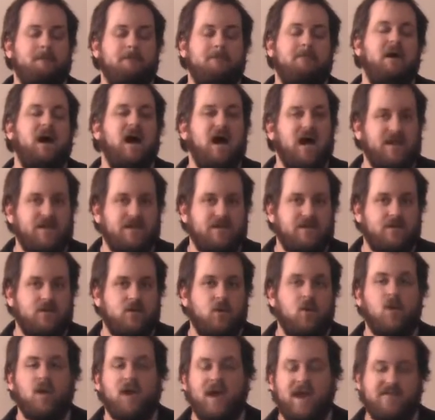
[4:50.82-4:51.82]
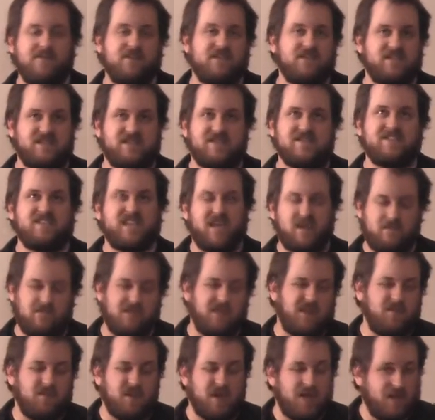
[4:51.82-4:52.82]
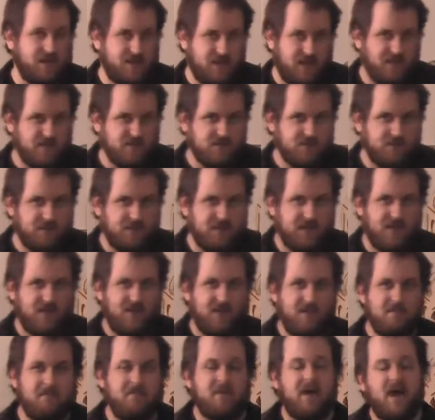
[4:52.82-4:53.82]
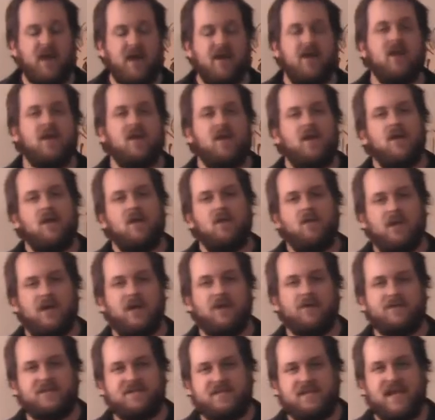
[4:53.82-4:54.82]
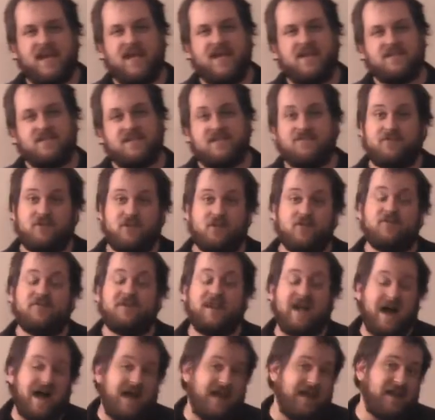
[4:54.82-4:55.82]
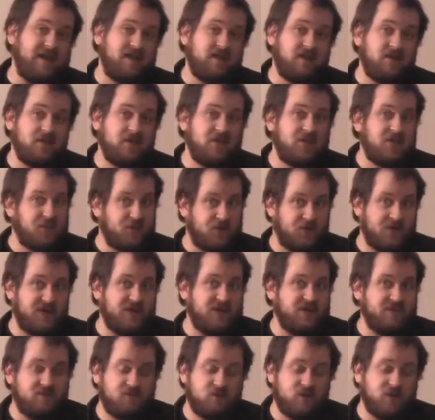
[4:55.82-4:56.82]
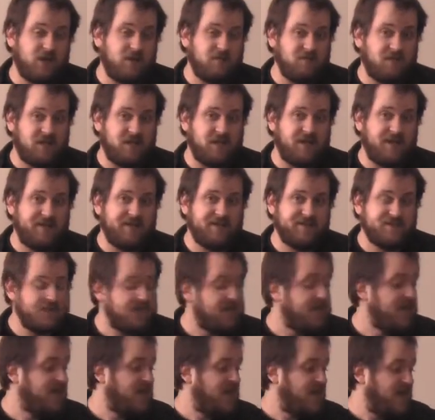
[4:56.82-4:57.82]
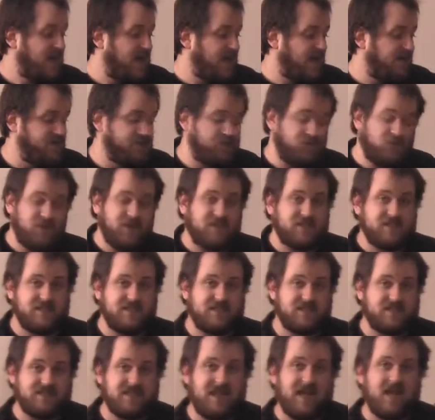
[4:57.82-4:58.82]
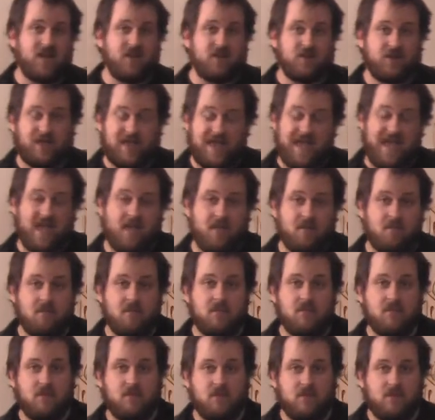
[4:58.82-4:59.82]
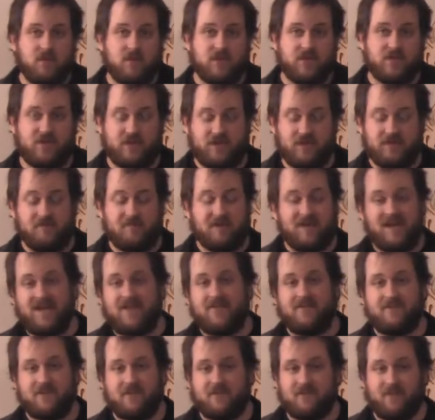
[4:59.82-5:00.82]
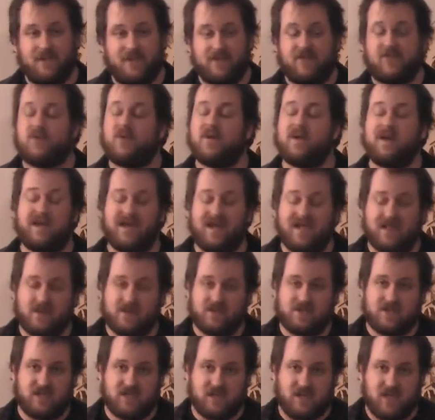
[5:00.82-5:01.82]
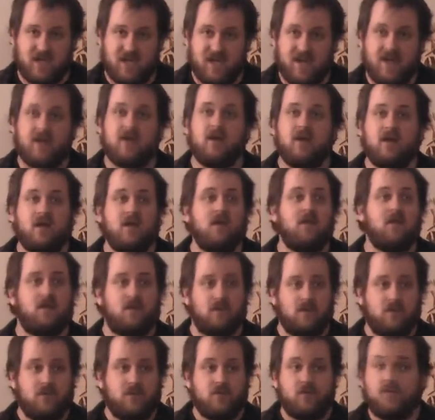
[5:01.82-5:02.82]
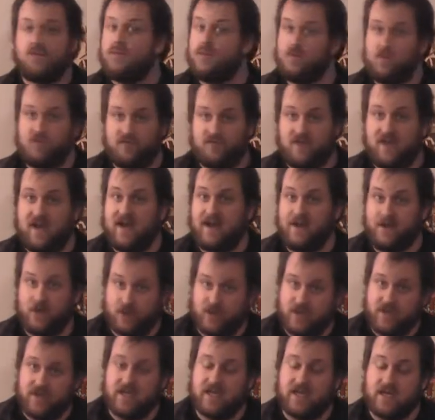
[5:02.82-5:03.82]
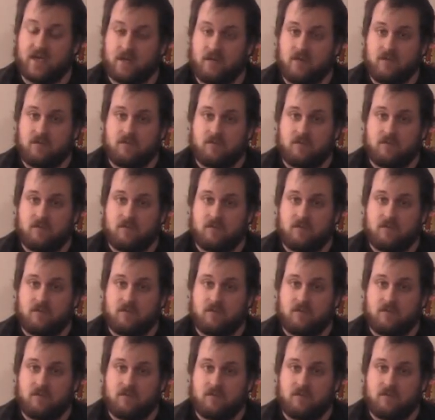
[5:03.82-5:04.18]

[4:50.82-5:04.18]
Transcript: But, or having seen the same thing many times, I'll put it that way. But what I would say is if you've gotten 30 to 40 plays out of a $26 game, which you can buy for like $20 online, you've gotten a good deal,